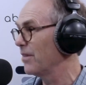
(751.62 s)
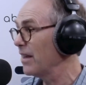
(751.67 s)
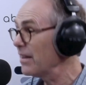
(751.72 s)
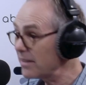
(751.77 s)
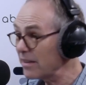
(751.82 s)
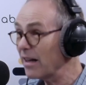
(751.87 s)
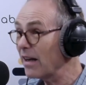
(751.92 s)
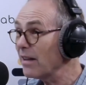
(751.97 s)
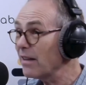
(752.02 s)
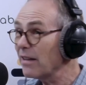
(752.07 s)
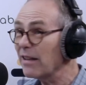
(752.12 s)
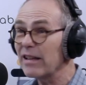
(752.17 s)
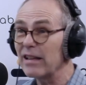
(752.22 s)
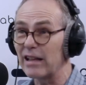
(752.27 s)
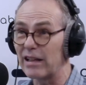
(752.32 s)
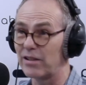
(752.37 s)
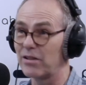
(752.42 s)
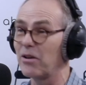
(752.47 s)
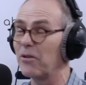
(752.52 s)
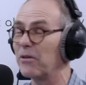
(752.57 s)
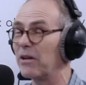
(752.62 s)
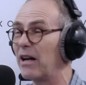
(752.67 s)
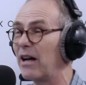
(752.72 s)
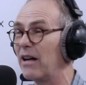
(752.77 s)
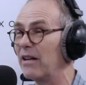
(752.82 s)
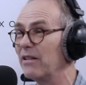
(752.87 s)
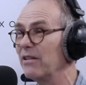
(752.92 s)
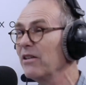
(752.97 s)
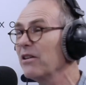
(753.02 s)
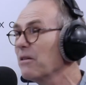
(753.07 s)
That's another thing that's going
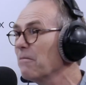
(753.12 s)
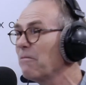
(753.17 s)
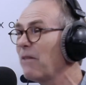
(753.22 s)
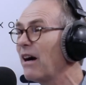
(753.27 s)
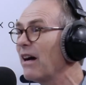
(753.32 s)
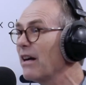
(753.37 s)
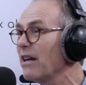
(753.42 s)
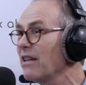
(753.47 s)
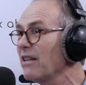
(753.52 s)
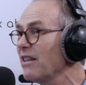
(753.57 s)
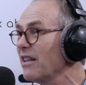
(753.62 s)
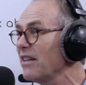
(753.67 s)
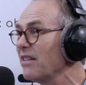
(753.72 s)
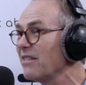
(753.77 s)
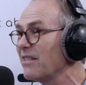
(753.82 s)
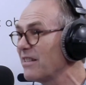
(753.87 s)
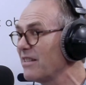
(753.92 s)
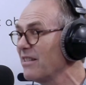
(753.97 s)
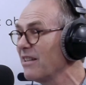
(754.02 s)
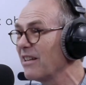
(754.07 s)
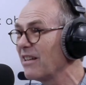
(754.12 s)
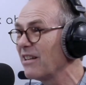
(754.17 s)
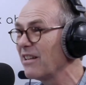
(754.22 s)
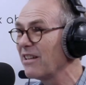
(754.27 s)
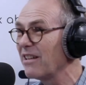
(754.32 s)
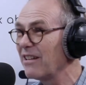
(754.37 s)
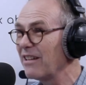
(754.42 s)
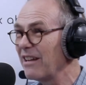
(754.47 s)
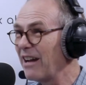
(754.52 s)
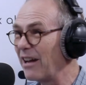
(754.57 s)
on. You can buy these
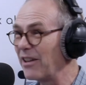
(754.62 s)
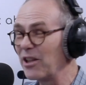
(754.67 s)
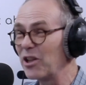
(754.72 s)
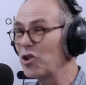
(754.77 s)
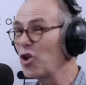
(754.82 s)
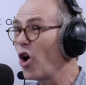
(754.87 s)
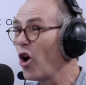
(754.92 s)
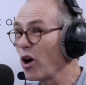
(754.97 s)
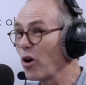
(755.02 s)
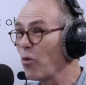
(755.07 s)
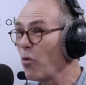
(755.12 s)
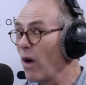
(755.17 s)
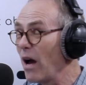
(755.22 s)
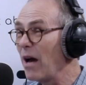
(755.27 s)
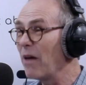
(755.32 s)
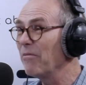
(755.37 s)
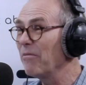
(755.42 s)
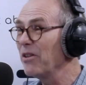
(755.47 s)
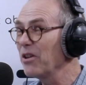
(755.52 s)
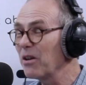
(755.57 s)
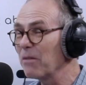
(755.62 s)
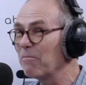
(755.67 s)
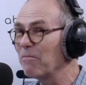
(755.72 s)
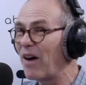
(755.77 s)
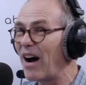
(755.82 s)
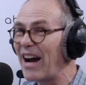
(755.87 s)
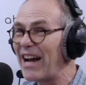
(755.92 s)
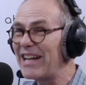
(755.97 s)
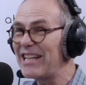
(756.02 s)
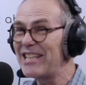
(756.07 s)
on the dark web, you can
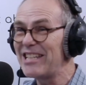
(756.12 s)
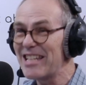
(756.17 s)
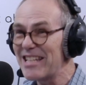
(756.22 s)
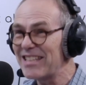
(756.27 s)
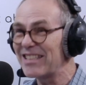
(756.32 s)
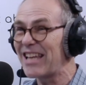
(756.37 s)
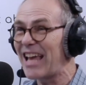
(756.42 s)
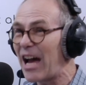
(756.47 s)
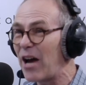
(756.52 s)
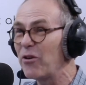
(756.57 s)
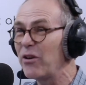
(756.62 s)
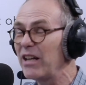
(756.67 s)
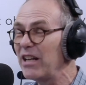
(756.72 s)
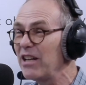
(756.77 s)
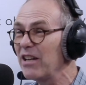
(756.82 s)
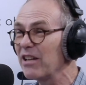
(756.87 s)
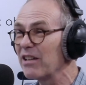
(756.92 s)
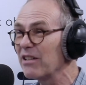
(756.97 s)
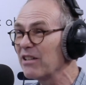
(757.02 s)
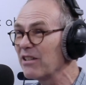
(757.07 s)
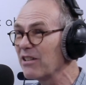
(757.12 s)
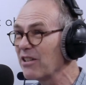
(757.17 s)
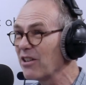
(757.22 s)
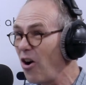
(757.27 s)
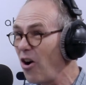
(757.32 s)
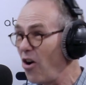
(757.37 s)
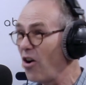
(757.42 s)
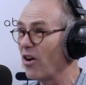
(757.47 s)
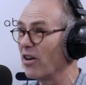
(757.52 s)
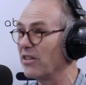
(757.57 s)
buy discounted
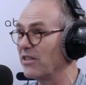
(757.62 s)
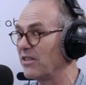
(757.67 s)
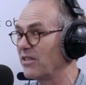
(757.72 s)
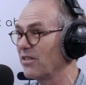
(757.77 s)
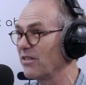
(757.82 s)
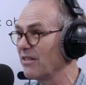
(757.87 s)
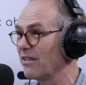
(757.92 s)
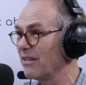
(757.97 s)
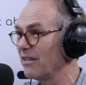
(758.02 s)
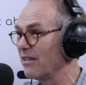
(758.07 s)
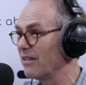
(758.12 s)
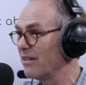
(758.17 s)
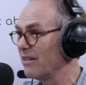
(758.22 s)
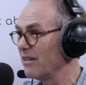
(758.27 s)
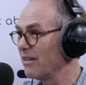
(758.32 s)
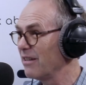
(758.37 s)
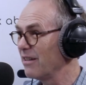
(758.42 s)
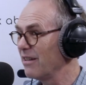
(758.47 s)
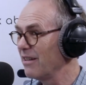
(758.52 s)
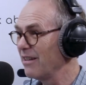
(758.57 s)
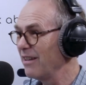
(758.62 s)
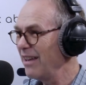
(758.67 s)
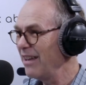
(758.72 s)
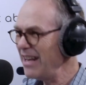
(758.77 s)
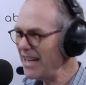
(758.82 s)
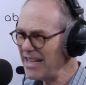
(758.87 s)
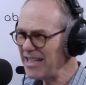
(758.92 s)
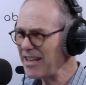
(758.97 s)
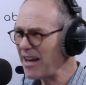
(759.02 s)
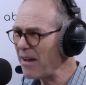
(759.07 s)
cards.
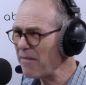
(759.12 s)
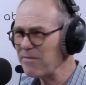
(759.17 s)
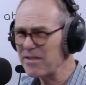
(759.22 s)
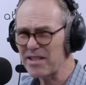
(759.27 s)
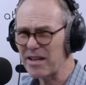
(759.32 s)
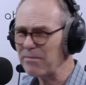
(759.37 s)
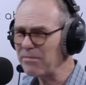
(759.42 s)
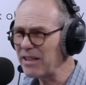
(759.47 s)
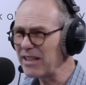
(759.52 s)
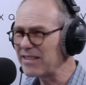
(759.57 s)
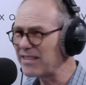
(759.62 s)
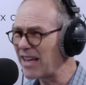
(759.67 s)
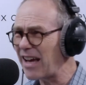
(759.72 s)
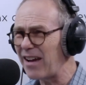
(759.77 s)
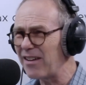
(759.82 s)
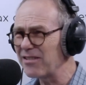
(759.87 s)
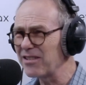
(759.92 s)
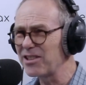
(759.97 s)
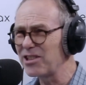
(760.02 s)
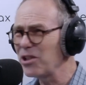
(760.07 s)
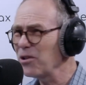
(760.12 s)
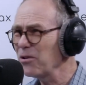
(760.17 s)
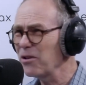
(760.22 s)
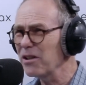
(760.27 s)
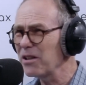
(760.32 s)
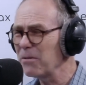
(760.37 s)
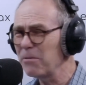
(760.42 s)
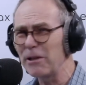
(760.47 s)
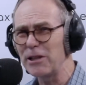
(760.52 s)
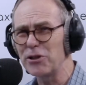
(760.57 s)
Anytime something sounds too
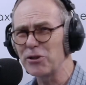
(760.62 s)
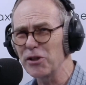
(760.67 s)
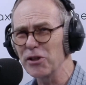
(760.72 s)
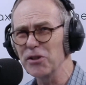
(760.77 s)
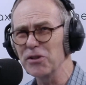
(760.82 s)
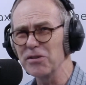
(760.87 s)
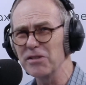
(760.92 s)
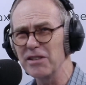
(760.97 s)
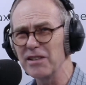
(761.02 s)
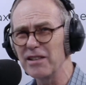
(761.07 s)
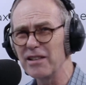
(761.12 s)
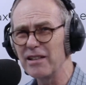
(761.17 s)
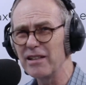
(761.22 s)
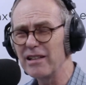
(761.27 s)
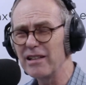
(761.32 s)
good to be true,